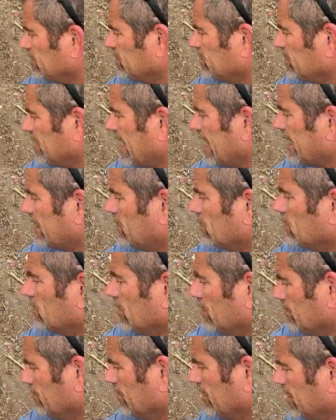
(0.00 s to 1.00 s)
the
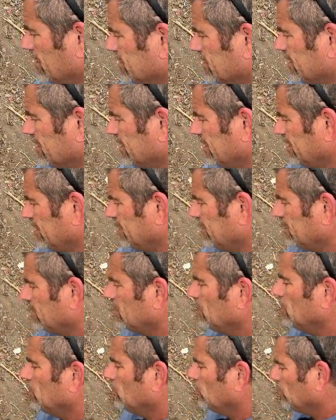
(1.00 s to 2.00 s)
shackle and busted it.
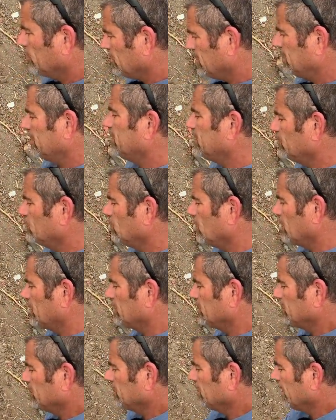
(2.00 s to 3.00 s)
We didn't
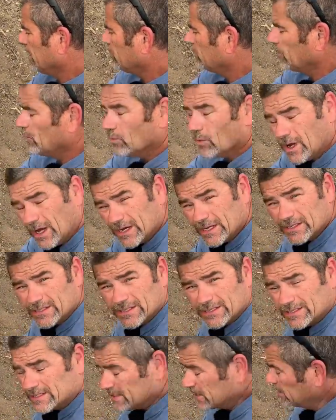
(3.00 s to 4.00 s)
want to do that. We wanted
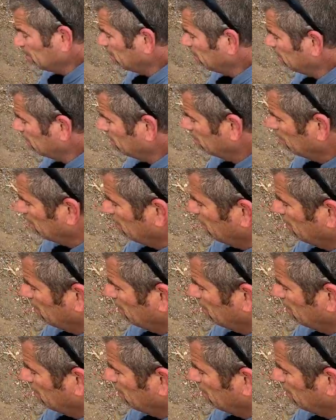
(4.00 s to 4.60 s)
to see